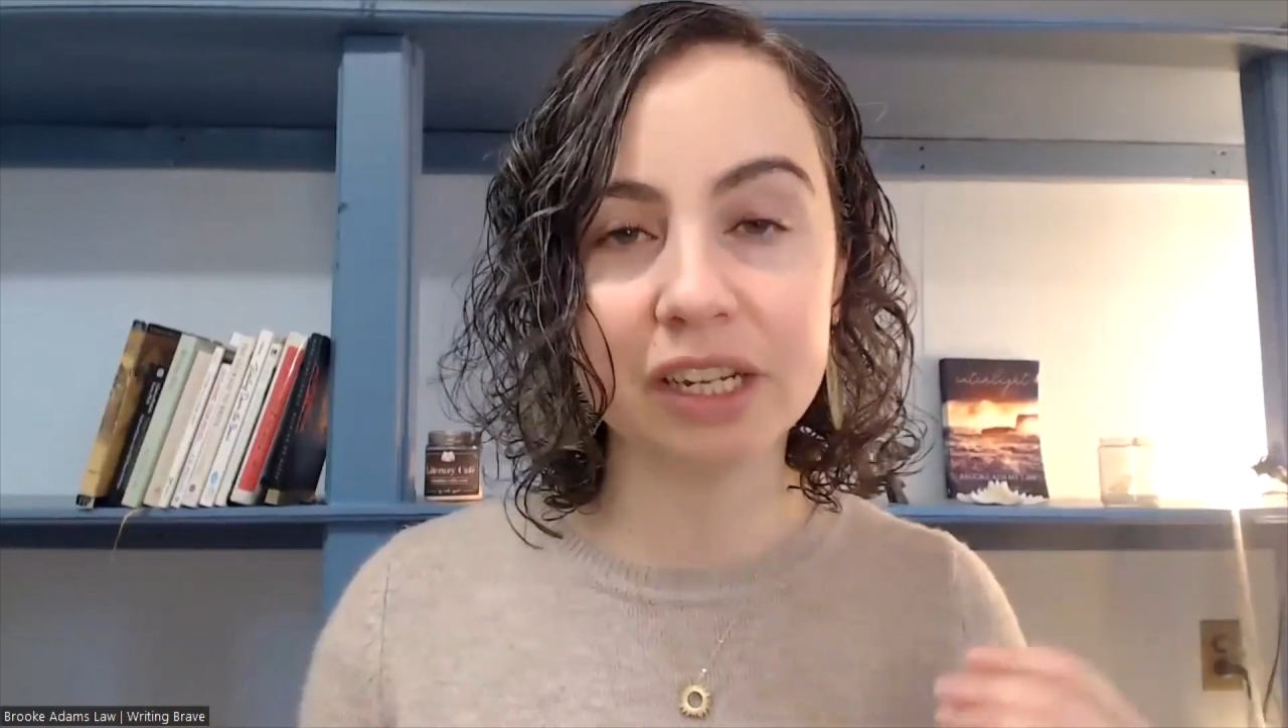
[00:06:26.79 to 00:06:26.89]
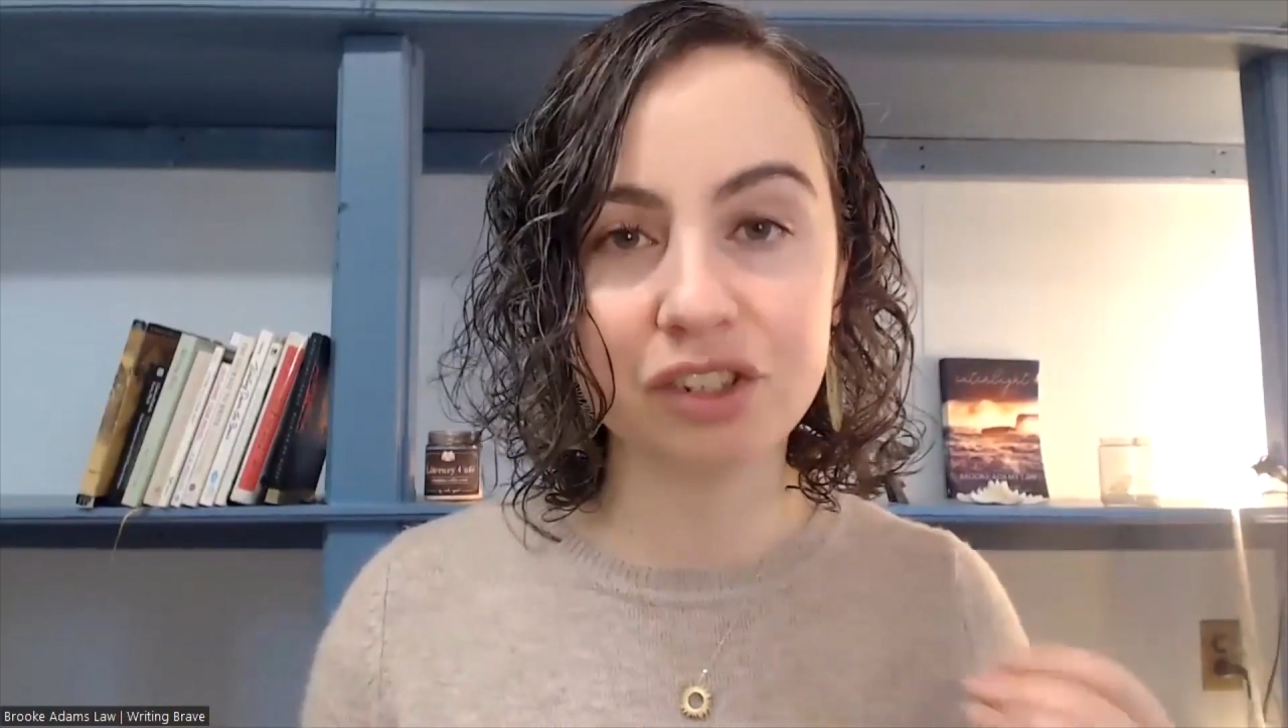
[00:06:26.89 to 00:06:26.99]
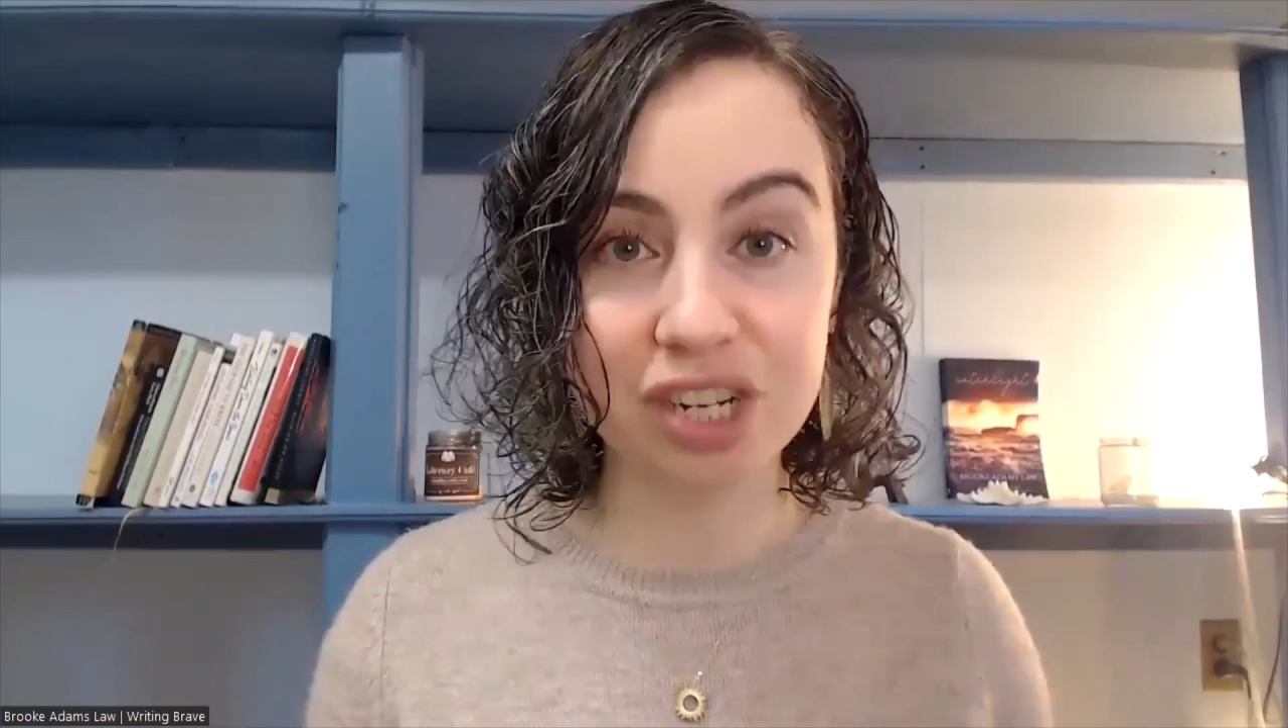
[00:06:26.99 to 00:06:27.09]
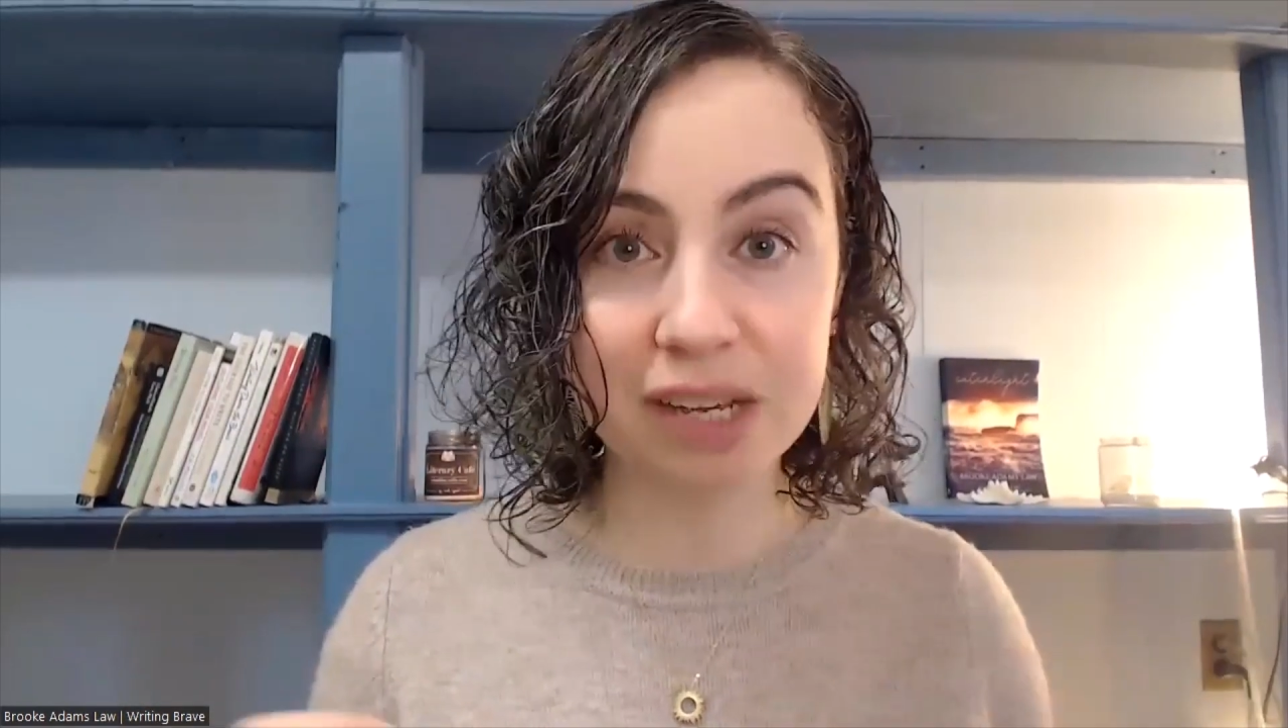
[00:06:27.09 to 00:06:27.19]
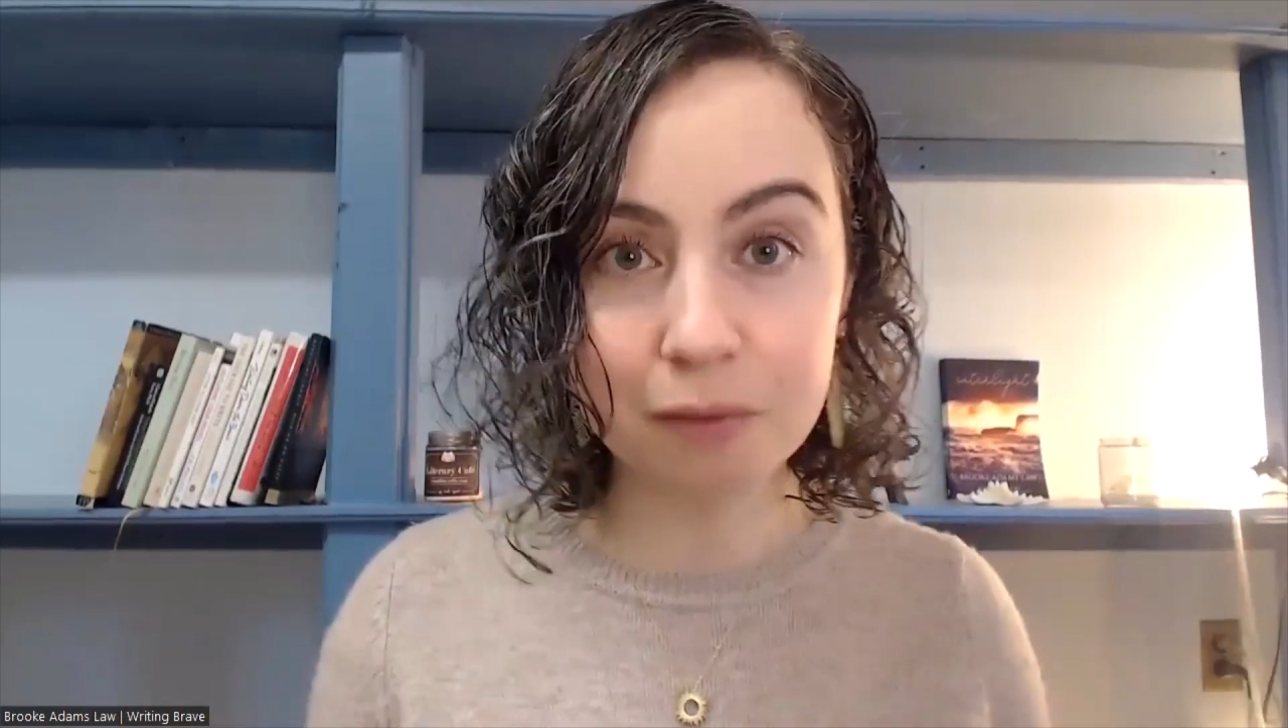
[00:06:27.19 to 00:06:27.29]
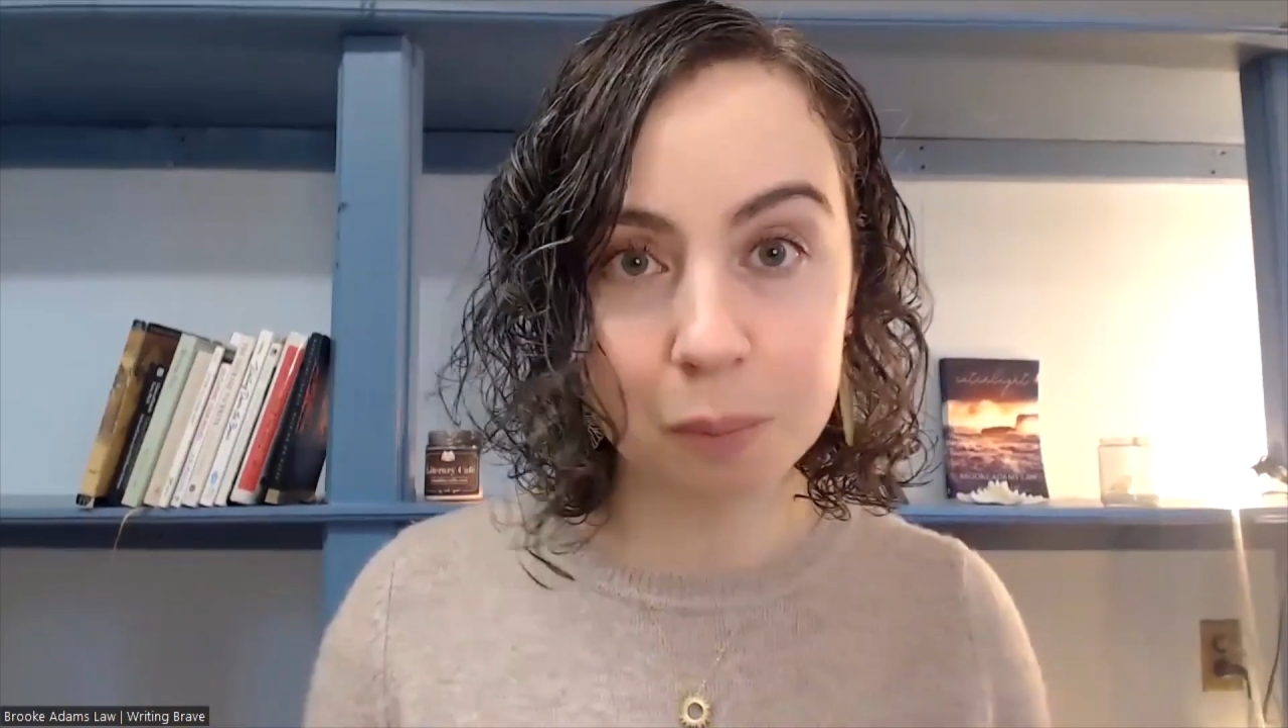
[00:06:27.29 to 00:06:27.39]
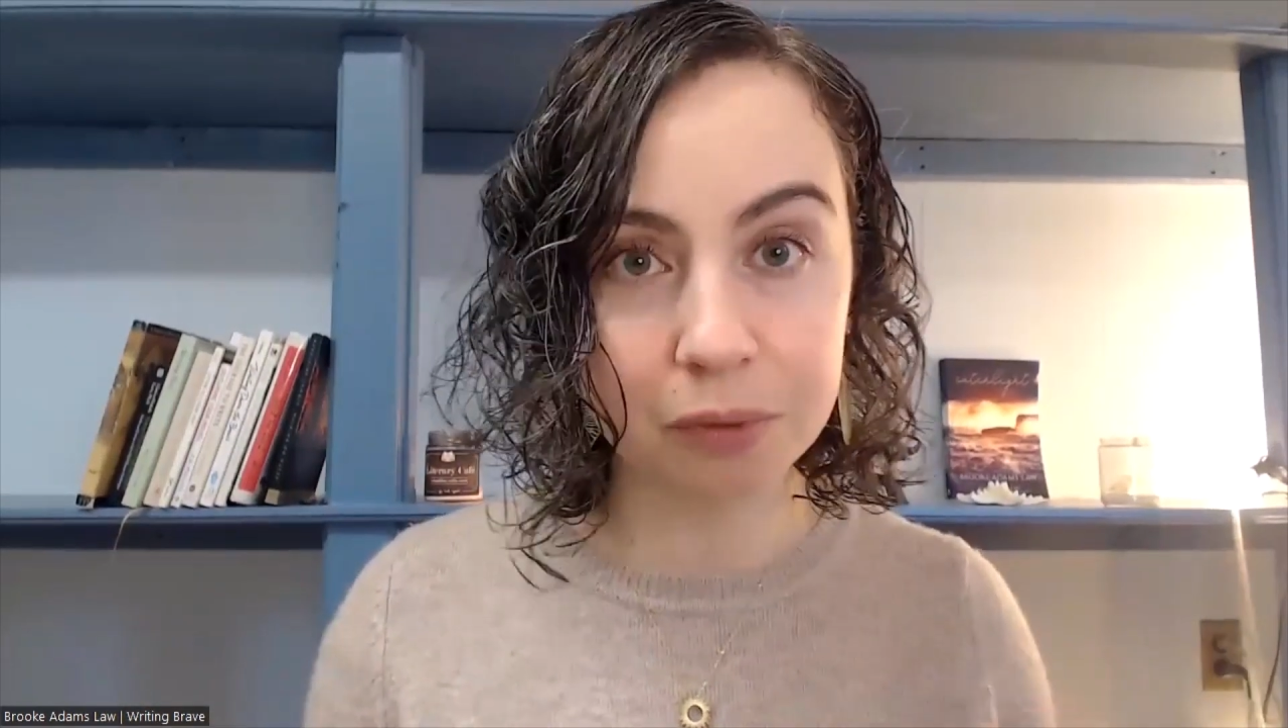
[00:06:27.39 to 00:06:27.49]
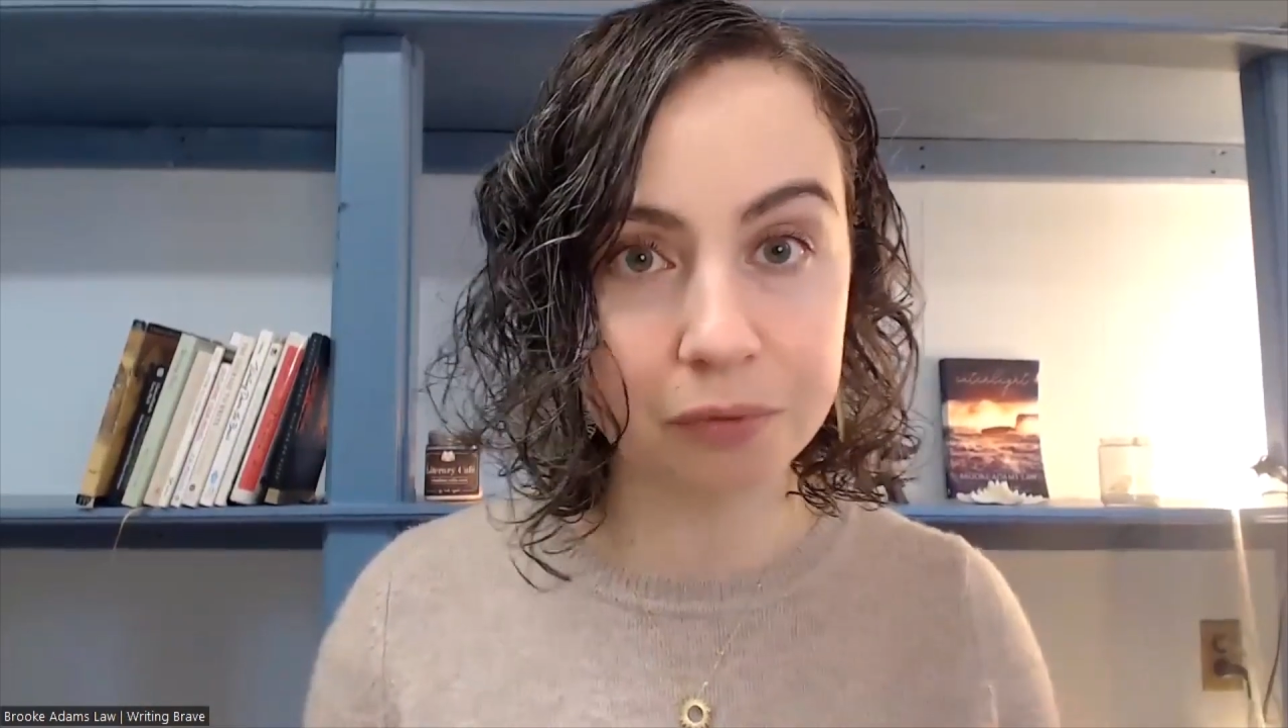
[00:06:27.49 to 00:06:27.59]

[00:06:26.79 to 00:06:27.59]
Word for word: achievable